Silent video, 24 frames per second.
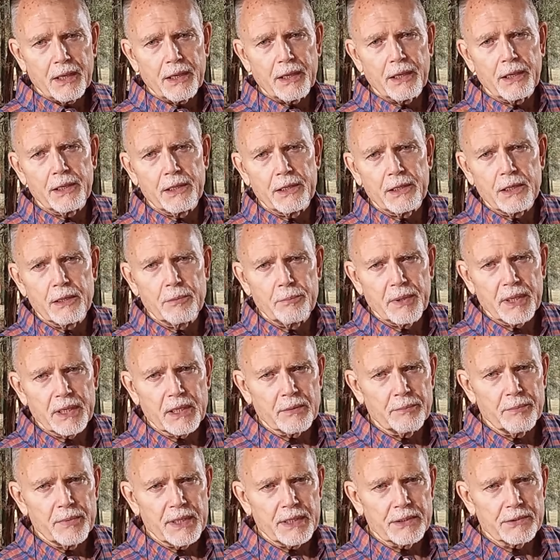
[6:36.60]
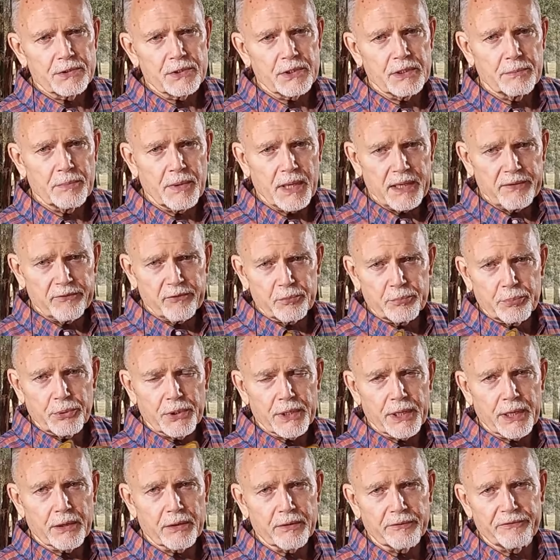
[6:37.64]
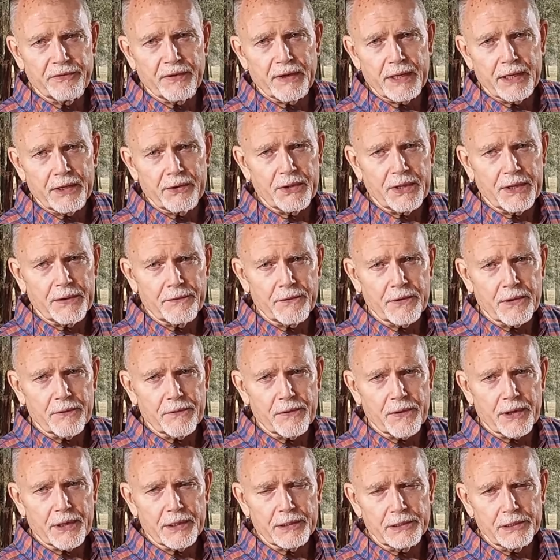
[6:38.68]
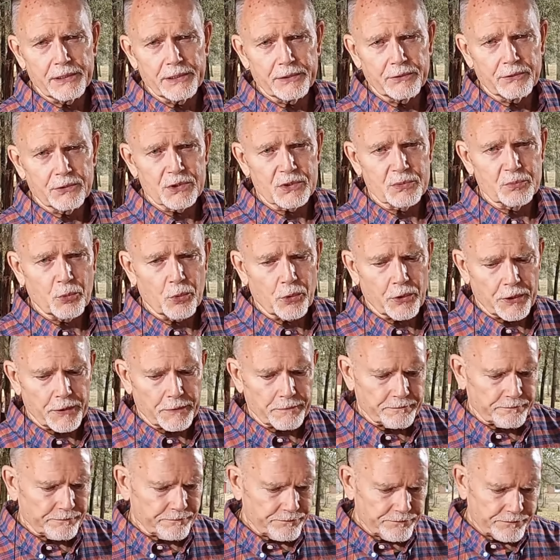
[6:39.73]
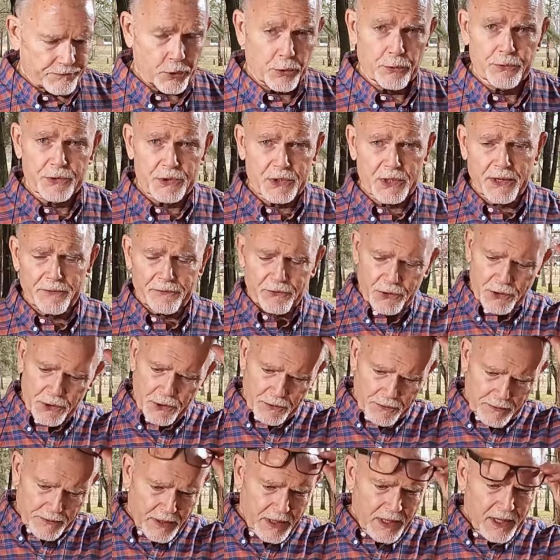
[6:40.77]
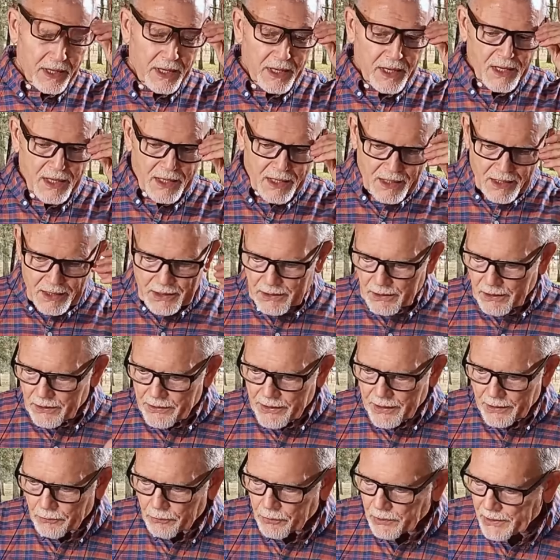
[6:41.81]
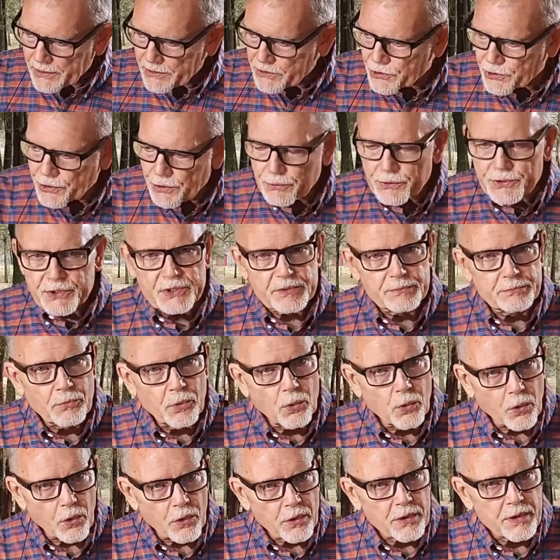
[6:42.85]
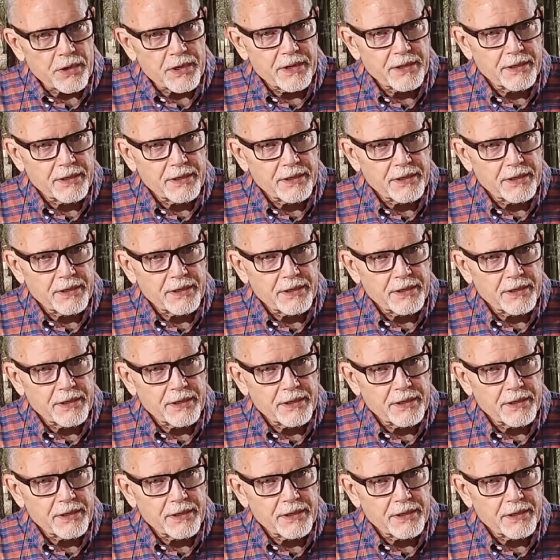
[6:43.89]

and make a mess. It may even put out a fire down there that I lit this morning or this afternoon. All right, well, let's shoot some more